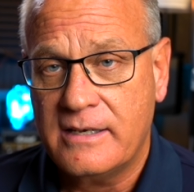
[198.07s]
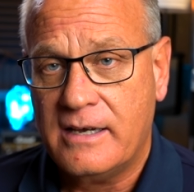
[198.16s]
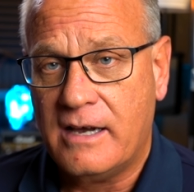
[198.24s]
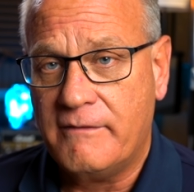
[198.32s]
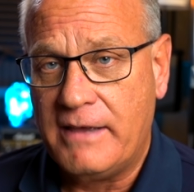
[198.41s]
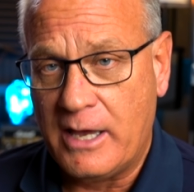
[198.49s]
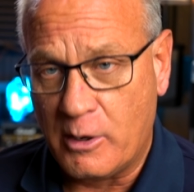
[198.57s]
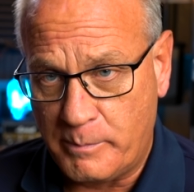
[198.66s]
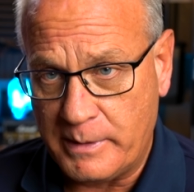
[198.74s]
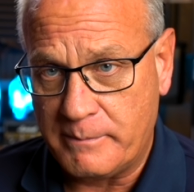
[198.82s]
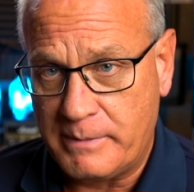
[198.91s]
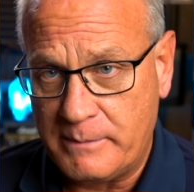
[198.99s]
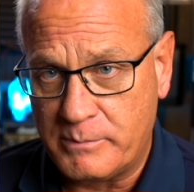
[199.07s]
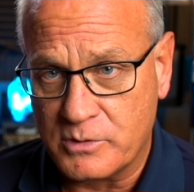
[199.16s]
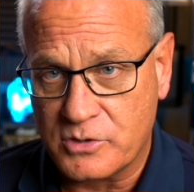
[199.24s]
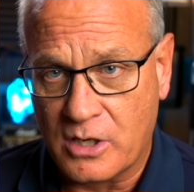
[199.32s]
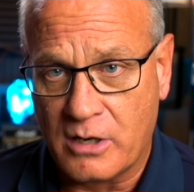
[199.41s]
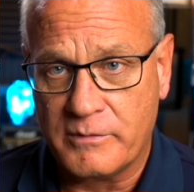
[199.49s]
of helping people
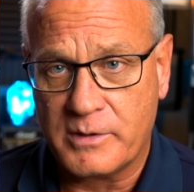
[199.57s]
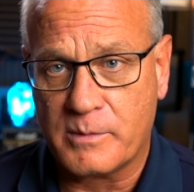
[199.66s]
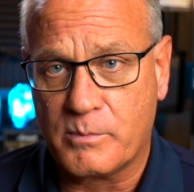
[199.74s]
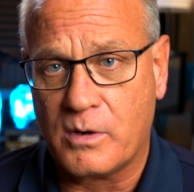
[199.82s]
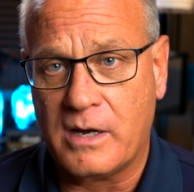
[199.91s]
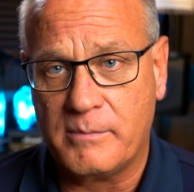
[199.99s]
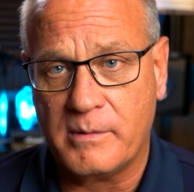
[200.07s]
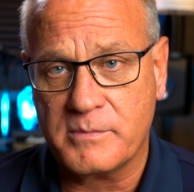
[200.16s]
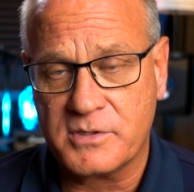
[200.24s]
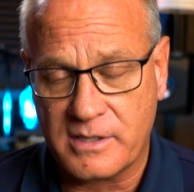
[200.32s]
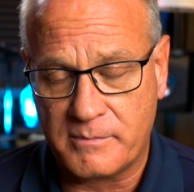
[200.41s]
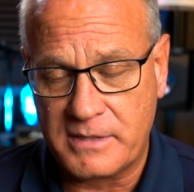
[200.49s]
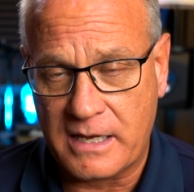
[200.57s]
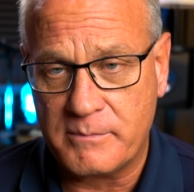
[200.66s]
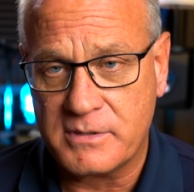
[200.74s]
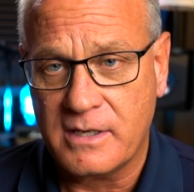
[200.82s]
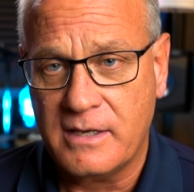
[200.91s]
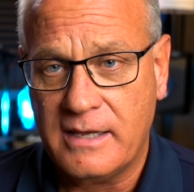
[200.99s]
solve their problems,
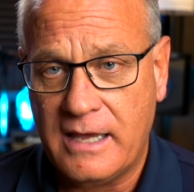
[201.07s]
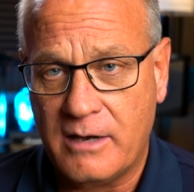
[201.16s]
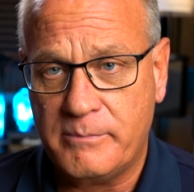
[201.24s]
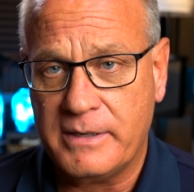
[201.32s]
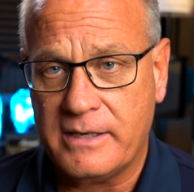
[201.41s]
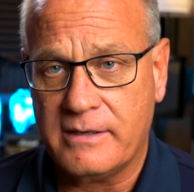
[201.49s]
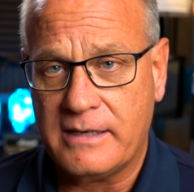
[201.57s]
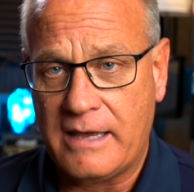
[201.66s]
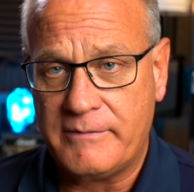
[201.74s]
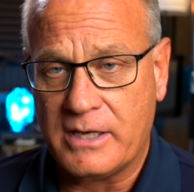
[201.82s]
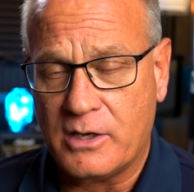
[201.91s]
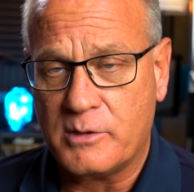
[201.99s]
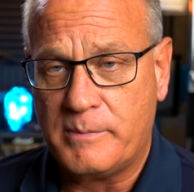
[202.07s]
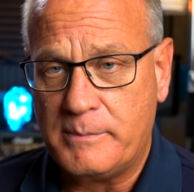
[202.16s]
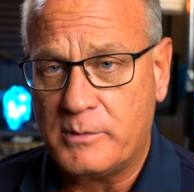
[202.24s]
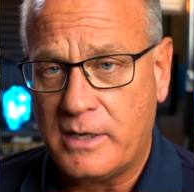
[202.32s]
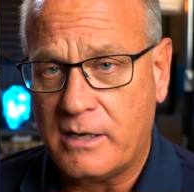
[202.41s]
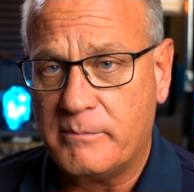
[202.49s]
sometimes having other
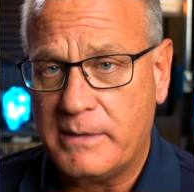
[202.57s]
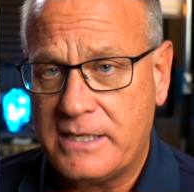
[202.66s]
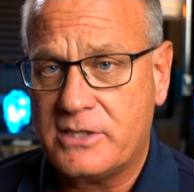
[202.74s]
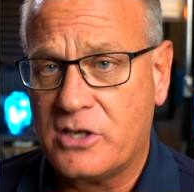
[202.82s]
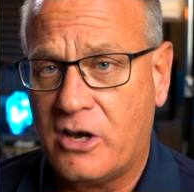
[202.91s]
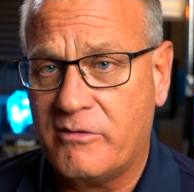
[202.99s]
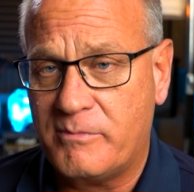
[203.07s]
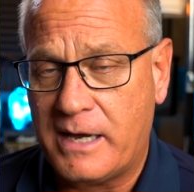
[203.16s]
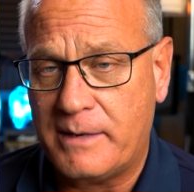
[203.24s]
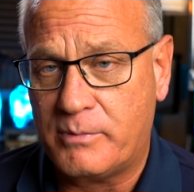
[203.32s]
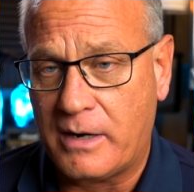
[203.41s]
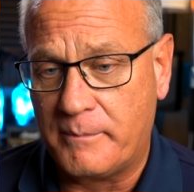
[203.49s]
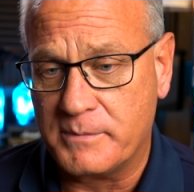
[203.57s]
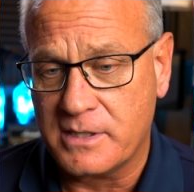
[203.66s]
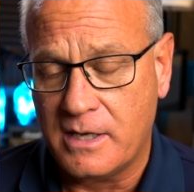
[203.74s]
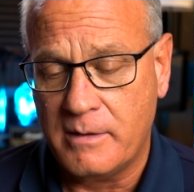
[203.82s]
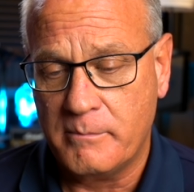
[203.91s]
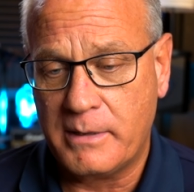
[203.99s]
people help me solve my problems.
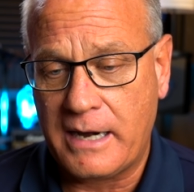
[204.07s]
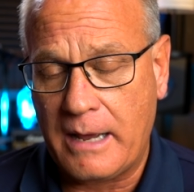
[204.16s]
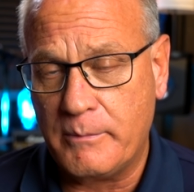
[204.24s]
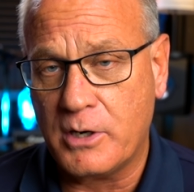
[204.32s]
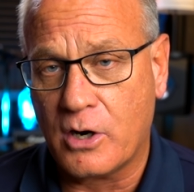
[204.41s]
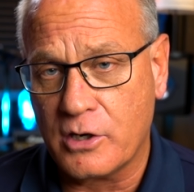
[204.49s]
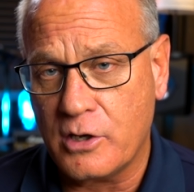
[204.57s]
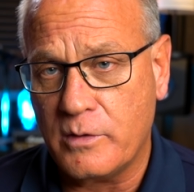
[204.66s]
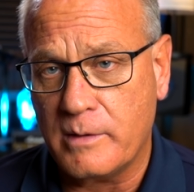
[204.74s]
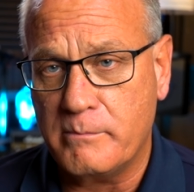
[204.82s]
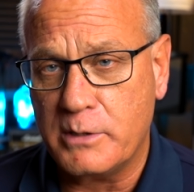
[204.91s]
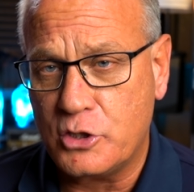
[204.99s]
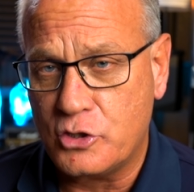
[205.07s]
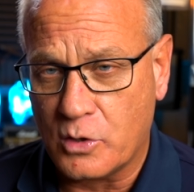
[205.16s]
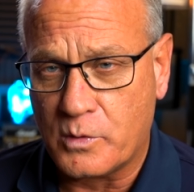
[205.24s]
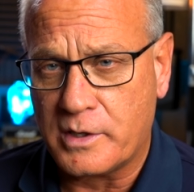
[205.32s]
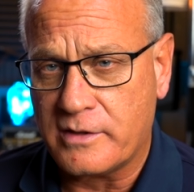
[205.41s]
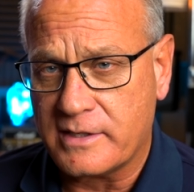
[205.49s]
But I would argue the
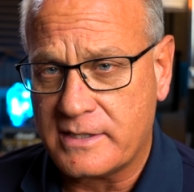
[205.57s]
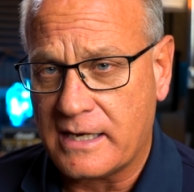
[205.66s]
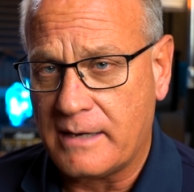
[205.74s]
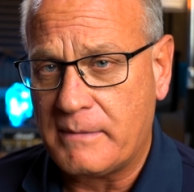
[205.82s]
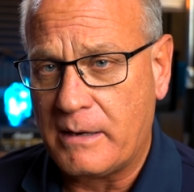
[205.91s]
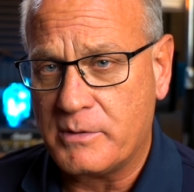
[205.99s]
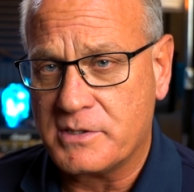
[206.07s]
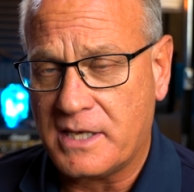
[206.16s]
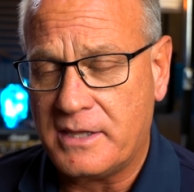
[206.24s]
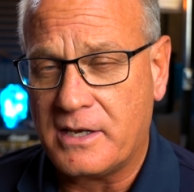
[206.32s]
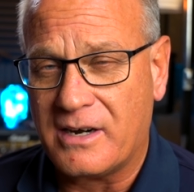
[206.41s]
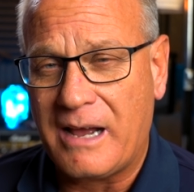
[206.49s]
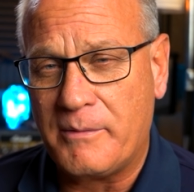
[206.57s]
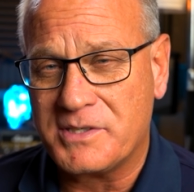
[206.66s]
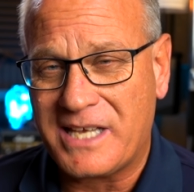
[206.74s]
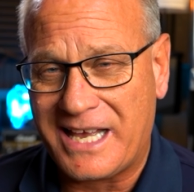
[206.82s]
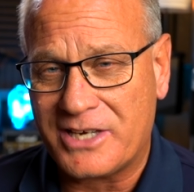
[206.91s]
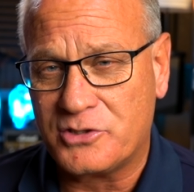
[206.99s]
majority of the time I was in there, I
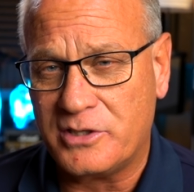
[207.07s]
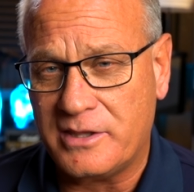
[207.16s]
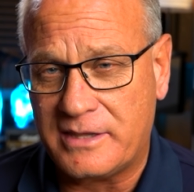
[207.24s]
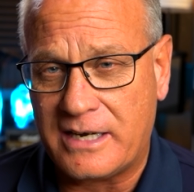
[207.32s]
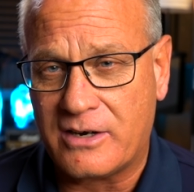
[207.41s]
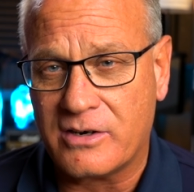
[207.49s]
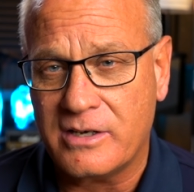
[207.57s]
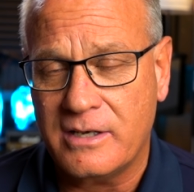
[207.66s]
was actually there